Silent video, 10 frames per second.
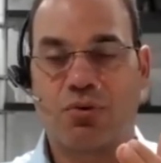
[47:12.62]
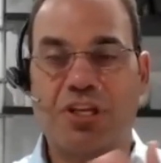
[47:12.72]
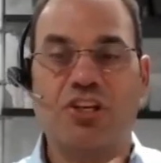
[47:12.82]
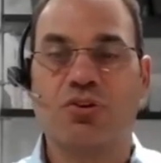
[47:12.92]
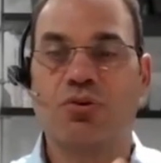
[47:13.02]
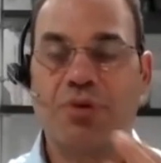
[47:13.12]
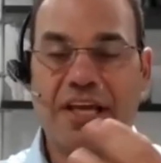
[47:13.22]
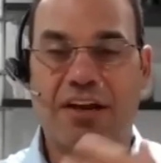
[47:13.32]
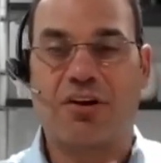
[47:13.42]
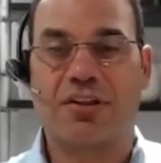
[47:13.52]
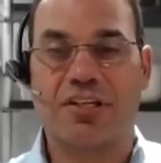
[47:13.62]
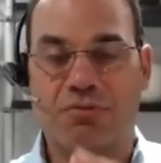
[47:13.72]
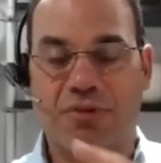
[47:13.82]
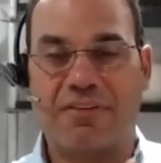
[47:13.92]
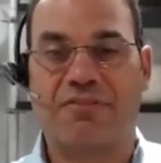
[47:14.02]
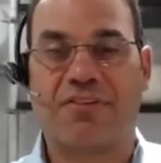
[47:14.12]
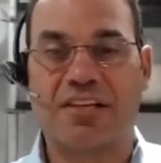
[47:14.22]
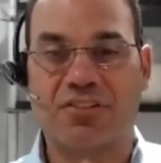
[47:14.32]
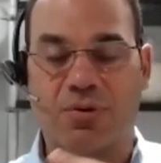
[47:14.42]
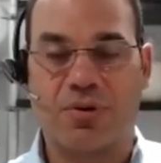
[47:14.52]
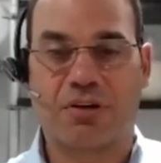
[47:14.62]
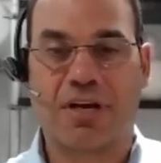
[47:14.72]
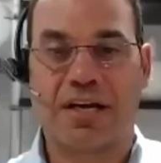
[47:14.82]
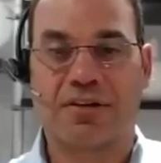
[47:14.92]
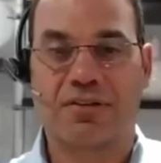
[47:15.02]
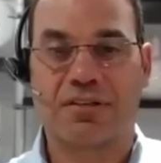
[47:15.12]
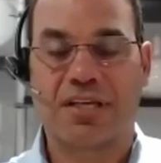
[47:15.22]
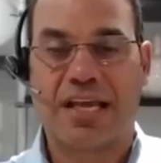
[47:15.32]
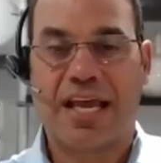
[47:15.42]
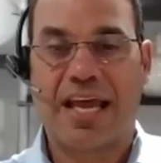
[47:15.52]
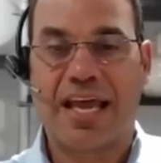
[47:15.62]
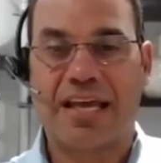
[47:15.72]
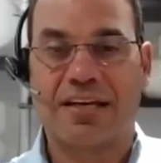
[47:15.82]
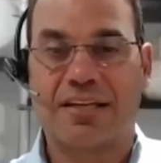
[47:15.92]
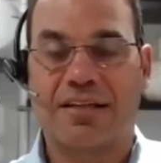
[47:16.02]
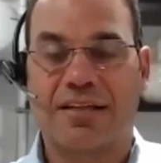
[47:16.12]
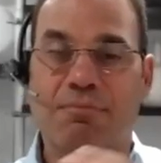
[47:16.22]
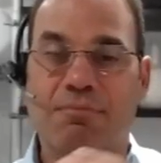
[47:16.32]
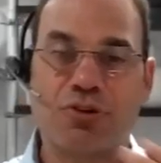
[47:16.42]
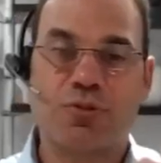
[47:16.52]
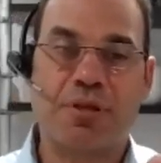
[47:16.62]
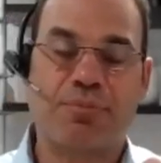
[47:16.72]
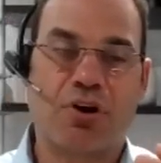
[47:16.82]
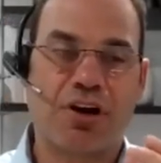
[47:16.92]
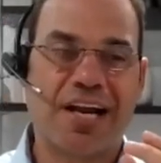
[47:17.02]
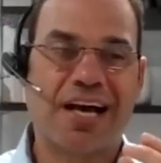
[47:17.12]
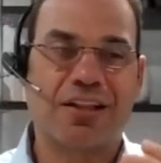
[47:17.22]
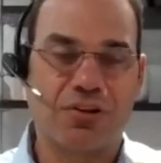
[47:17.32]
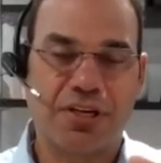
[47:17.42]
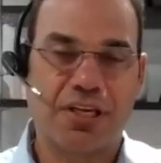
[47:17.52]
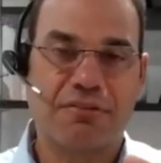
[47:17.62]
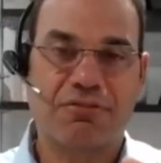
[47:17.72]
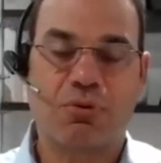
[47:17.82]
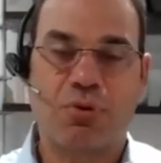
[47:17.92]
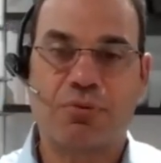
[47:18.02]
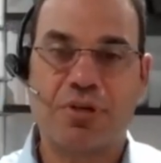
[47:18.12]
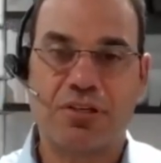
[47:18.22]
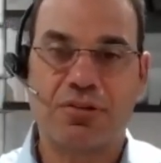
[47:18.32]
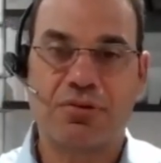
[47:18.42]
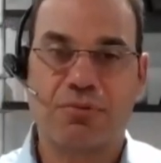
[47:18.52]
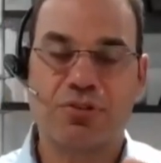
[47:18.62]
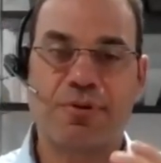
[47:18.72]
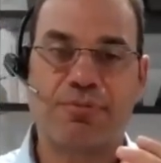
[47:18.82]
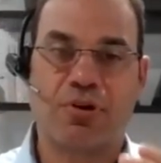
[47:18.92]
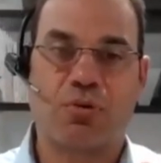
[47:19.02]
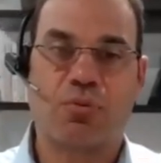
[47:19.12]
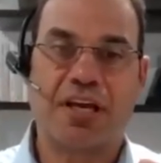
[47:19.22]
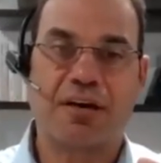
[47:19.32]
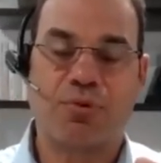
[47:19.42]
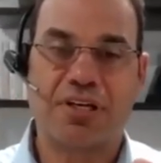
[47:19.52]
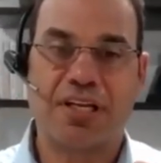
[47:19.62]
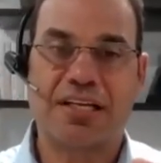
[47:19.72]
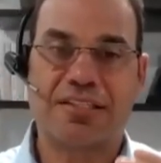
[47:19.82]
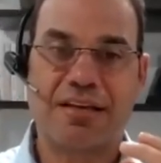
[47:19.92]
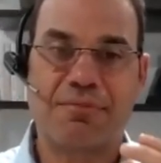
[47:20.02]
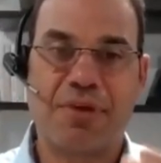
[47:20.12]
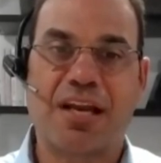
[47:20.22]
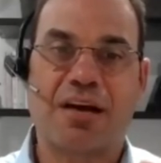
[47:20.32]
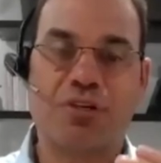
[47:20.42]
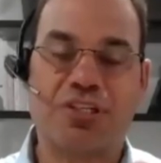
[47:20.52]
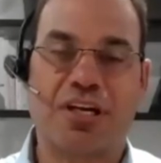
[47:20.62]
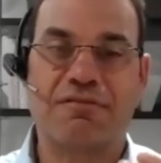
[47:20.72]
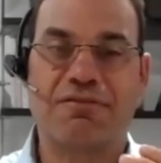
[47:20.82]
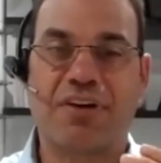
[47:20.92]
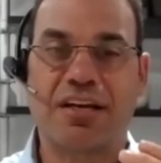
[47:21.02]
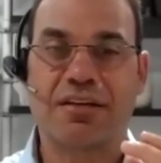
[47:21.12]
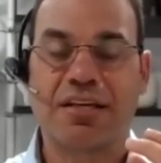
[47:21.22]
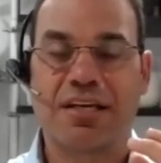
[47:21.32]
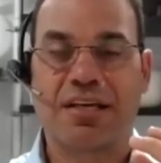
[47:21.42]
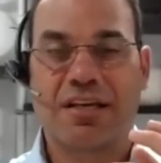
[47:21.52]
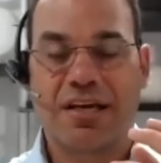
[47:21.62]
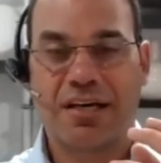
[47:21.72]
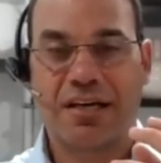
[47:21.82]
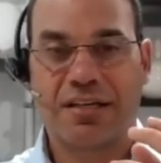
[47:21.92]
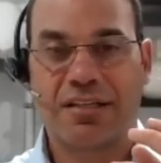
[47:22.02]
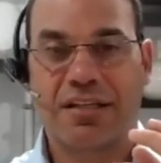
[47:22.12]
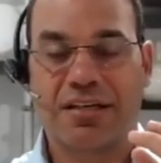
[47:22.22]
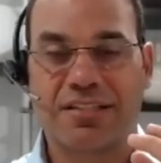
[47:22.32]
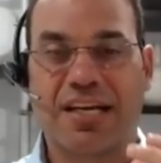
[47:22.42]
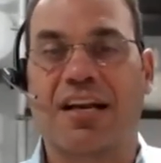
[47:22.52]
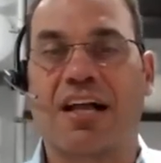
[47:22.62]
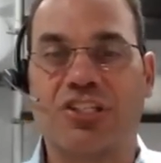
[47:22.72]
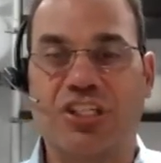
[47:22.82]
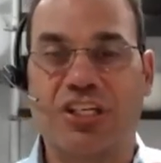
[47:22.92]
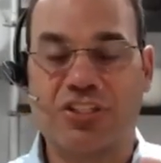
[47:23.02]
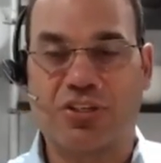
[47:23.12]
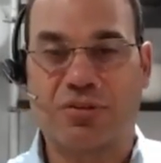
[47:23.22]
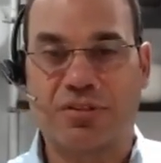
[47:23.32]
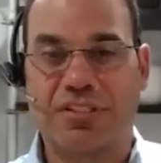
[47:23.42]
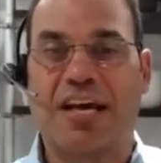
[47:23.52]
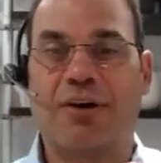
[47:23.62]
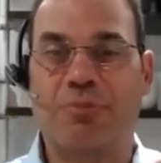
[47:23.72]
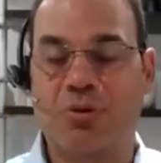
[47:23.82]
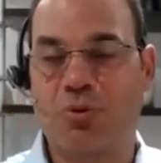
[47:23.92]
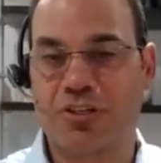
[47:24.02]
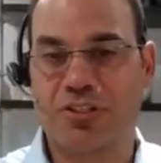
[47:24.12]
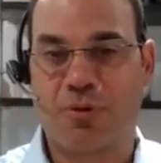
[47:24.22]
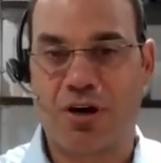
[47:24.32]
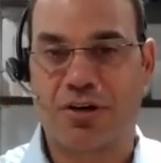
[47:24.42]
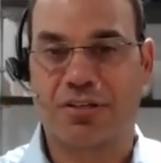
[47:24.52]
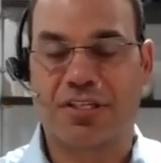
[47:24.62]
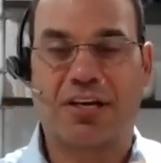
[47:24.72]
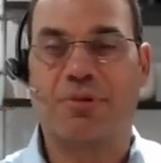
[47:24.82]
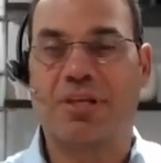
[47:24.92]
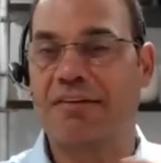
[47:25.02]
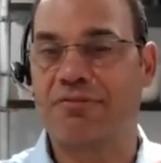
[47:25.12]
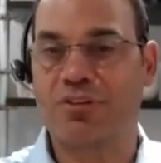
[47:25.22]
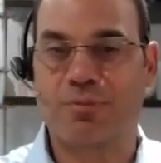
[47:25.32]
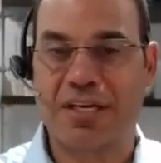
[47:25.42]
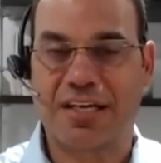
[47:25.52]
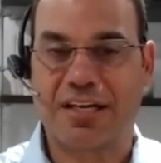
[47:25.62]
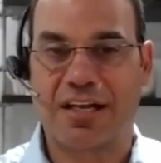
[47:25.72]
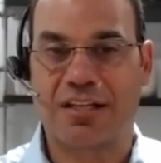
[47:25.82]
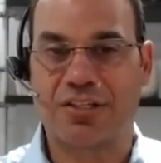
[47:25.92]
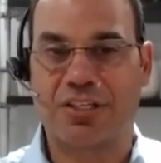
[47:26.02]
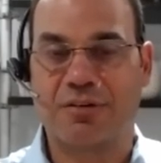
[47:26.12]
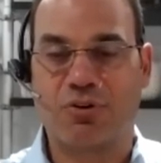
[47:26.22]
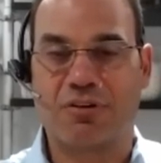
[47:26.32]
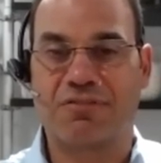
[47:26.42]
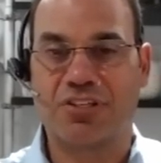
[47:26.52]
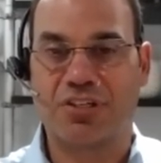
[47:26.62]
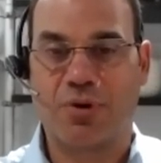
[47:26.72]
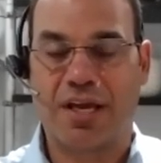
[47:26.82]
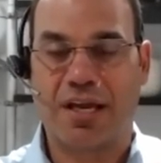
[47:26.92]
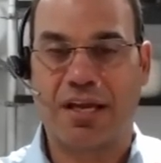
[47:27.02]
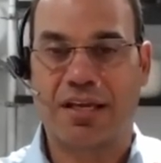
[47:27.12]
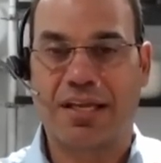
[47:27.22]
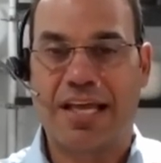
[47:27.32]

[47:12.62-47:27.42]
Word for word: we knew we had all these raving fans going around and that most people are not looking for what we do. Most people don't wake up one day and say, man, I wish I could find a, a, a technology consultant to help me work smarter, to help me leverage my technology in a more efficient way.